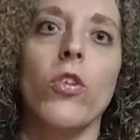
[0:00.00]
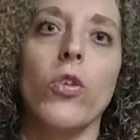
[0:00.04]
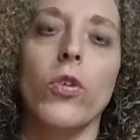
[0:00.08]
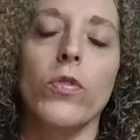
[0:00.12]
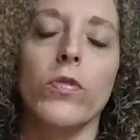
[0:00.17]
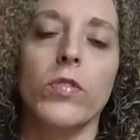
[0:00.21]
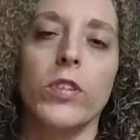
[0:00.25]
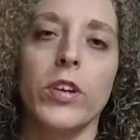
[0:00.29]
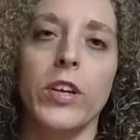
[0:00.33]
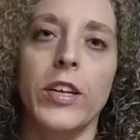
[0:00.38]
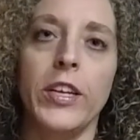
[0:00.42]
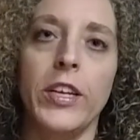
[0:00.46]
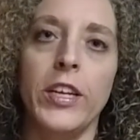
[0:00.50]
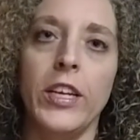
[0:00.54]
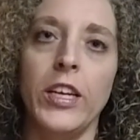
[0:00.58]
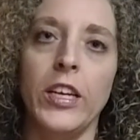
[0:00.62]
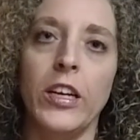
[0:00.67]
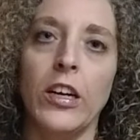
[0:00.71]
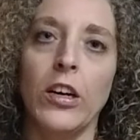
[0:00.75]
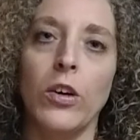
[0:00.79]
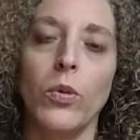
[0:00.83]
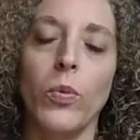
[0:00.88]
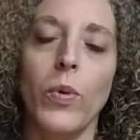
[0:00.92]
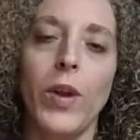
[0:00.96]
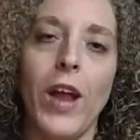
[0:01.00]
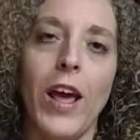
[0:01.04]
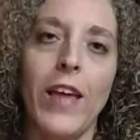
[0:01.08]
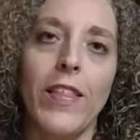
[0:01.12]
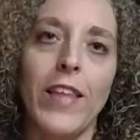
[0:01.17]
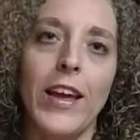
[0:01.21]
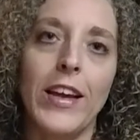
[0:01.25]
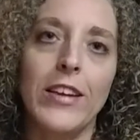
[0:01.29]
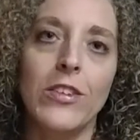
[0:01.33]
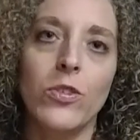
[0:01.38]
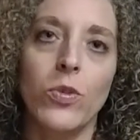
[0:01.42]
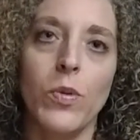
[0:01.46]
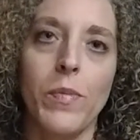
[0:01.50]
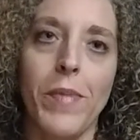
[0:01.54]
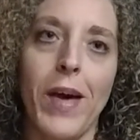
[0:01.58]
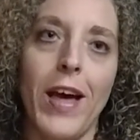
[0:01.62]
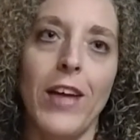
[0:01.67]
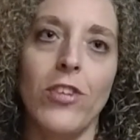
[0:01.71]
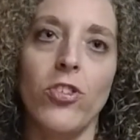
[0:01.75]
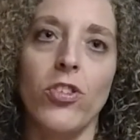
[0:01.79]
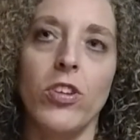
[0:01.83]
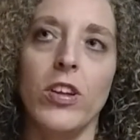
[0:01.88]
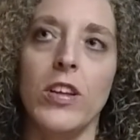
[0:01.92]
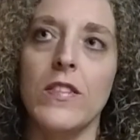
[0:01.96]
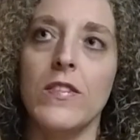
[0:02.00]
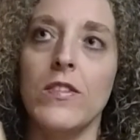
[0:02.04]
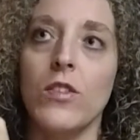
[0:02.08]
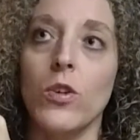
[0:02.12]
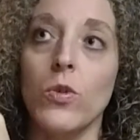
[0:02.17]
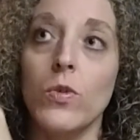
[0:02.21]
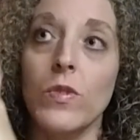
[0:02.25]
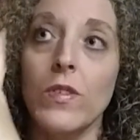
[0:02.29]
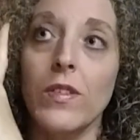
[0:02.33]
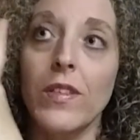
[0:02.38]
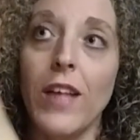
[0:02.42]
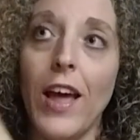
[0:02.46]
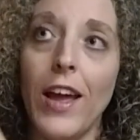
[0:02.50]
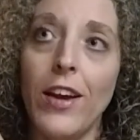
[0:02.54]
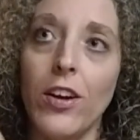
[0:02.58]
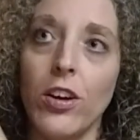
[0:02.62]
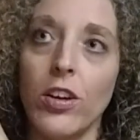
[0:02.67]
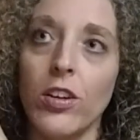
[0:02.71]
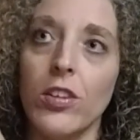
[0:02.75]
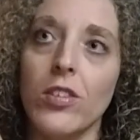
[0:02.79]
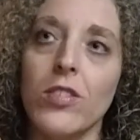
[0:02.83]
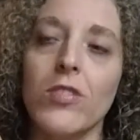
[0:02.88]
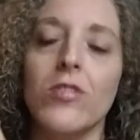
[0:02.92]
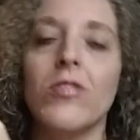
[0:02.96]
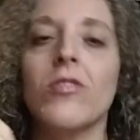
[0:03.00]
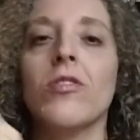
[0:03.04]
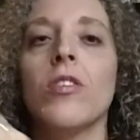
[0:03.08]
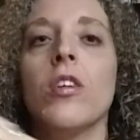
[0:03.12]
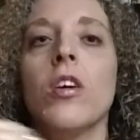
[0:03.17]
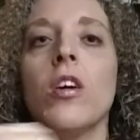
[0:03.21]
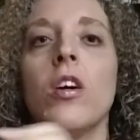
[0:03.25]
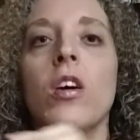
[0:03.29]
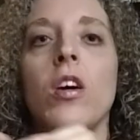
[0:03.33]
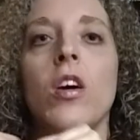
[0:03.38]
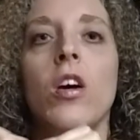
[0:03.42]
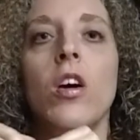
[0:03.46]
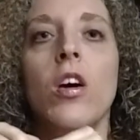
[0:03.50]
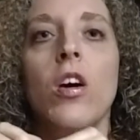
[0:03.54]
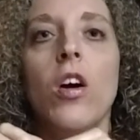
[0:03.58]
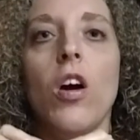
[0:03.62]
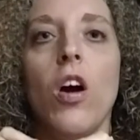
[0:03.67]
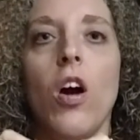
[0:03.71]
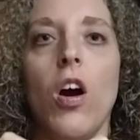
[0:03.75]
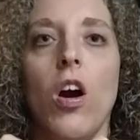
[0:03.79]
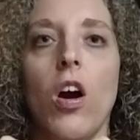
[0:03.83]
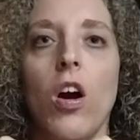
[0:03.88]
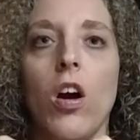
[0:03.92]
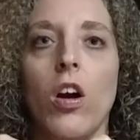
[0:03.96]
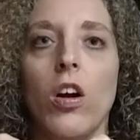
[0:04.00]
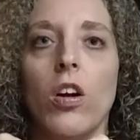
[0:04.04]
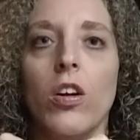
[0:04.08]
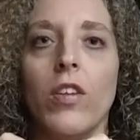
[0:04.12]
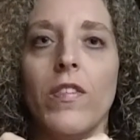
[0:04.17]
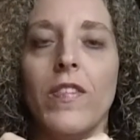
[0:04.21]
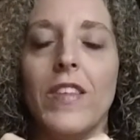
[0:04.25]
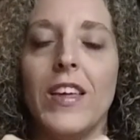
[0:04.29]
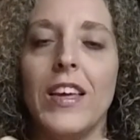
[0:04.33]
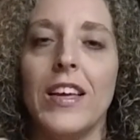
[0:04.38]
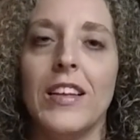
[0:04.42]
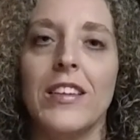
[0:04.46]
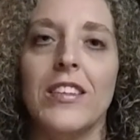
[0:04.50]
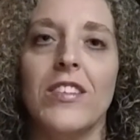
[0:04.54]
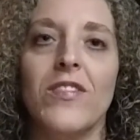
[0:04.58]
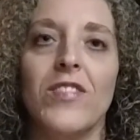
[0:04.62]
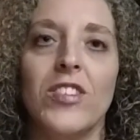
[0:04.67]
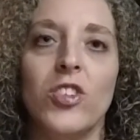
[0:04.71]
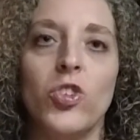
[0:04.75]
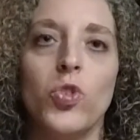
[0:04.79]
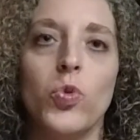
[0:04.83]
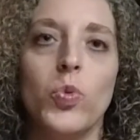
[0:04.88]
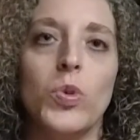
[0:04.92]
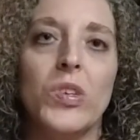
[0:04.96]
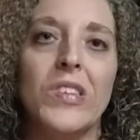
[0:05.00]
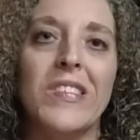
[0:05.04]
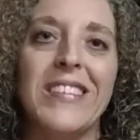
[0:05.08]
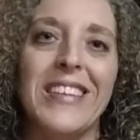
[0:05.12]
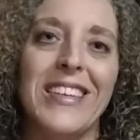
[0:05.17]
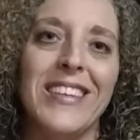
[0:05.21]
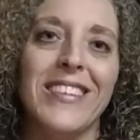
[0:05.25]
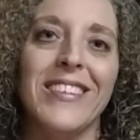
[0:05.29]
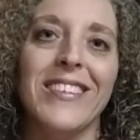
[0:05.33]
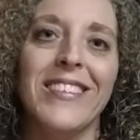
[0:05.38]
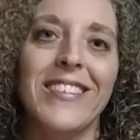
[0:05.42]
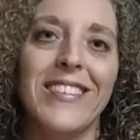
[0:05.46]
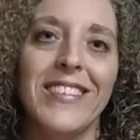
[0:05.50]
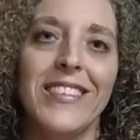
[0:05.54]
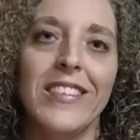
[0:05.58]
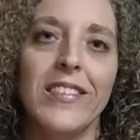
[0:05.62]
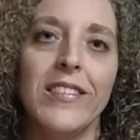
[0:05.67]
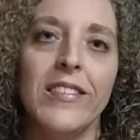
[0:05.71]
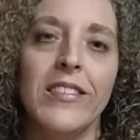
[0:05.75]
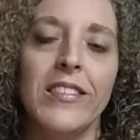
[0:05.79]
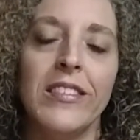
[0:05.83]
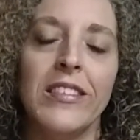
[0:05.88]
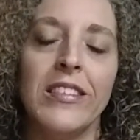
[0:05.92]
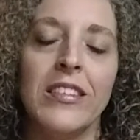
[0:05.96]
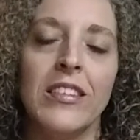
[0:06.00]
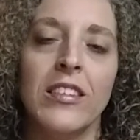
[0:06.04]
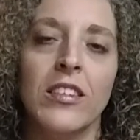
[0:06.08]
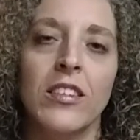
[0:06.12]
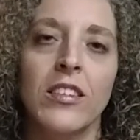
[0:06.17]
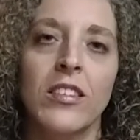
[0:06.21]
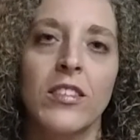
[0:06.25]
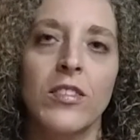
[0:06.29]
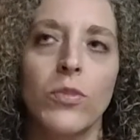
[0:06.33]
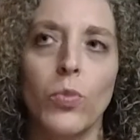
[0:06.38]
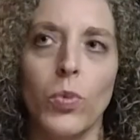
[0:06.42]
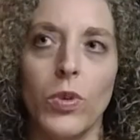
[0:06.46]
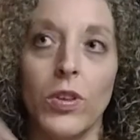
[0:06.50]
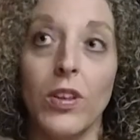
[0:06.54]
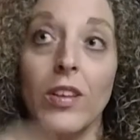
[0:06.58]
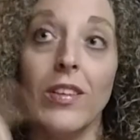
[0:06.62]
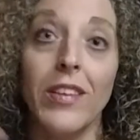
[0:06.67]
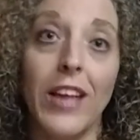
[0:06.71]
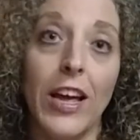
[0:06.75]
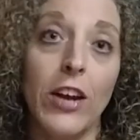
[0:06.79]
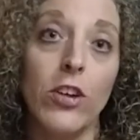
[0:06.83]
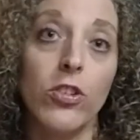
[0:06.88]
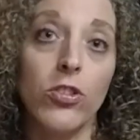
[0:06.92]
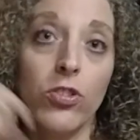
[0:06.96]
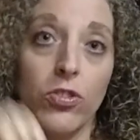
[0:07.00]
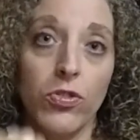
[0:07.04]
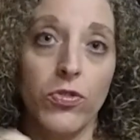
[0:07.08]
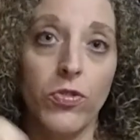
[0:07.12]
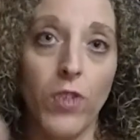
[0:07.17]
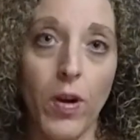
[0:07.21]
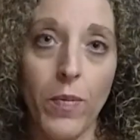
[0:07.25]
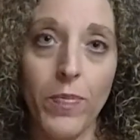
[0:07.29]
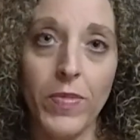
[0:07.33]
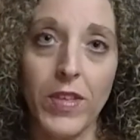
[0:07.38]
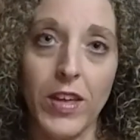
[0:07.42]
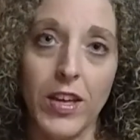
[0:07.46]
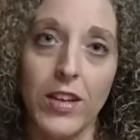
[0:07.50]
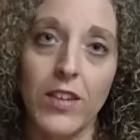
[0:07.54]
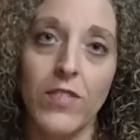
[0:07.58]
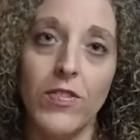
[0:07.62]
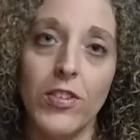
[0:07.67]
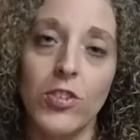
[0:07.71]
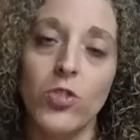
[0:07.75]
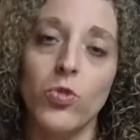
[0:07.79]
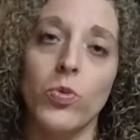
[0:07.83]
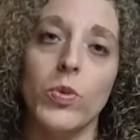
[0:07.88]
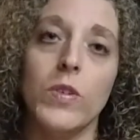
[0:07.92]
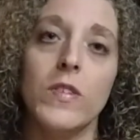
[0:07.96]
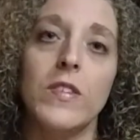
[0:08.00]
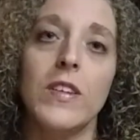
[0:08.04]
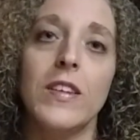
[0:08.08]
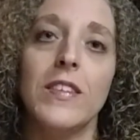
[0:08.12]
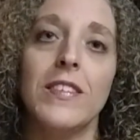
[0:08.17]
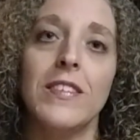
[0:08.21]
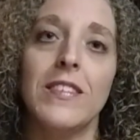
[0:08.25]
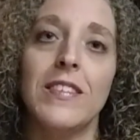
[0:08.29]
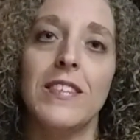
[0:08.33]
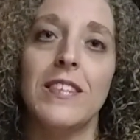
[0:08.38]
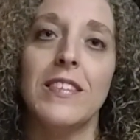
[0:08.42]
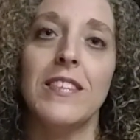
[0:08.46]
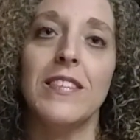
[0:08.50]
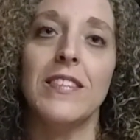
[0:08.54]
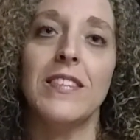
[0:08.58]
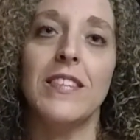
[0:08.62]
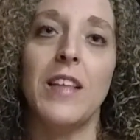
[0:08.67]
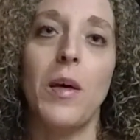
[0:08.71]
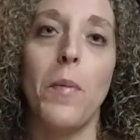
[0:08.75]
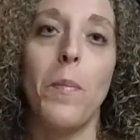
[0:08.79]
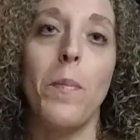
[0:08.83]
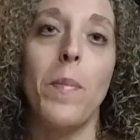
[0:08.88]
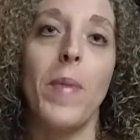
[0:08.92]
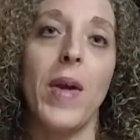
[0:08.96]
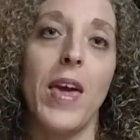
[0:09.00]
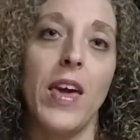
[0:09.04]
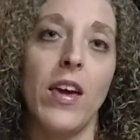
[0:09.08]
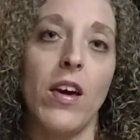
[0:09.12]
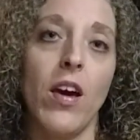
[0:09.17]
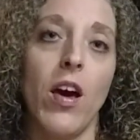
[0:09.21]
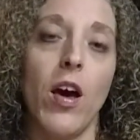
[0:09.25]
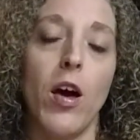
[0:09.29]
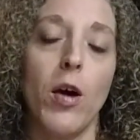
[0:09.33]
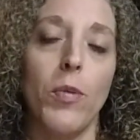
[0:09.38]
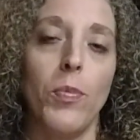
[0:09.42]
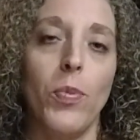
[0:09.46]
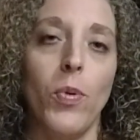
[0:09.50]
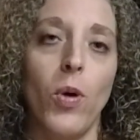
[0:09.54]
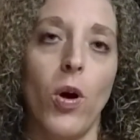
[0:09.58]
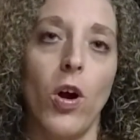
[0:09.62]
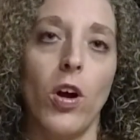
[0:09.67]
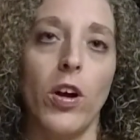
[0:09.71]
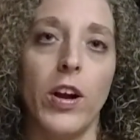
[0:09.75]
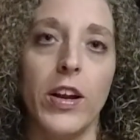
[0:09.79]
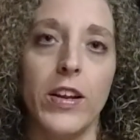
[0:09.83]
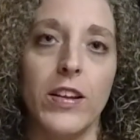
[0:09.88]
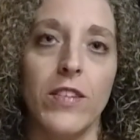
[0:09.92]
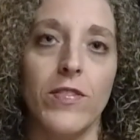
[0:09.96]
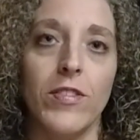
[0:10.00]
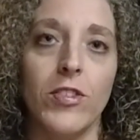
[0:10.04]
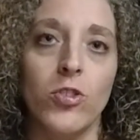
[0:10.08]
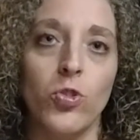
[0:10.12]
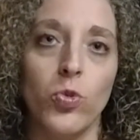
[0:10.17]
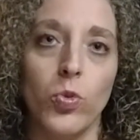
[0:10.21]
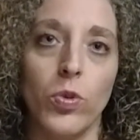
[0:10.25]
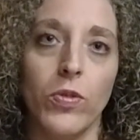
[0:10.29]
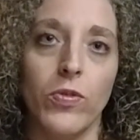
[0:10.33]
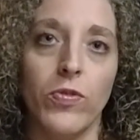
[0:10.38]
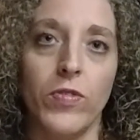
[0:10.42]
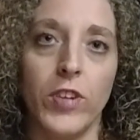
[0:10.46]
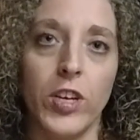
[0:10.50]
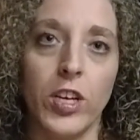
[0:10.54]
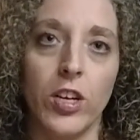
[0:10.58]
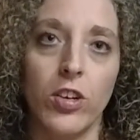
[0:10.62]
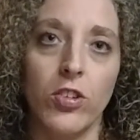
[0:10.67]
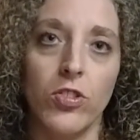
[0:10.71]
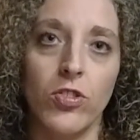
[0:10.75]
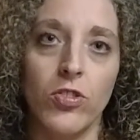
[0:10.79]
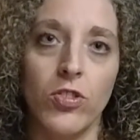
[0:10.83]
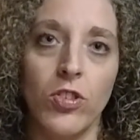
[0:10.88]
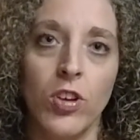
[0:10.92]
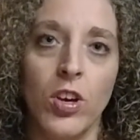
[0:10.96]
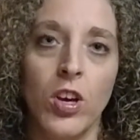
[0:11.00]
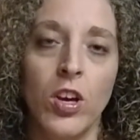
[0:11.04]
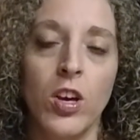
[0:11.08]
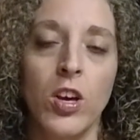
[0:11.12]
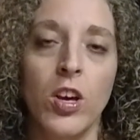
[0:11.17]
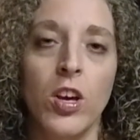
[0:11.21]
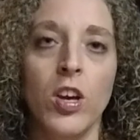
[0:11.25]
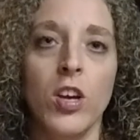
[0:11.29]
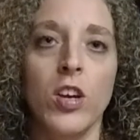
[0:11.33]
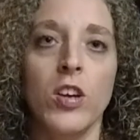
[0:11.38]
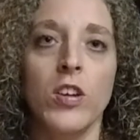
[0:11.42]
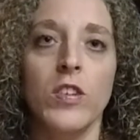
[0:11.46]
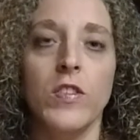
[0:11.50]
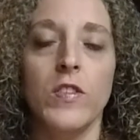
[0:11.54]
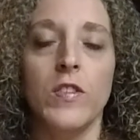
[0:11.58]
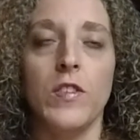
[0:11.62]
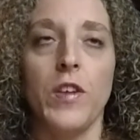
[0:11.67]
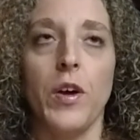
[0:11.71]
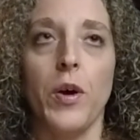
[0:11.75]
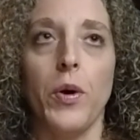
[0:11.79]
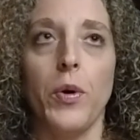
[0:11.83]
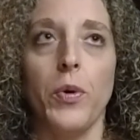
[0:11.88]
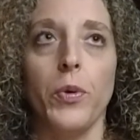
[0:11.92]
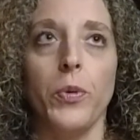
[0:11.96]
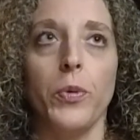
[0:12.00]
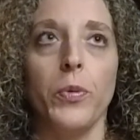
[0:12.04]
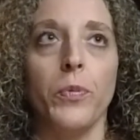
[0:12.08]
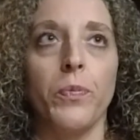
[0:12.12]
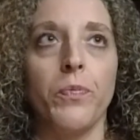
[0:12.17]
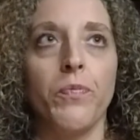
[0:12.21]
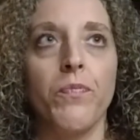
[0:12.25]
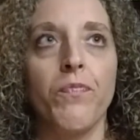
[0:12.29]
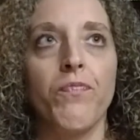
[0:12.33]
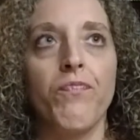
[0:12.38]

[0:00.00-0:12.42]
over in here, what I like to imagine is those letters are the individual sentences, the letters from the individual sentences that make up our individual fears. So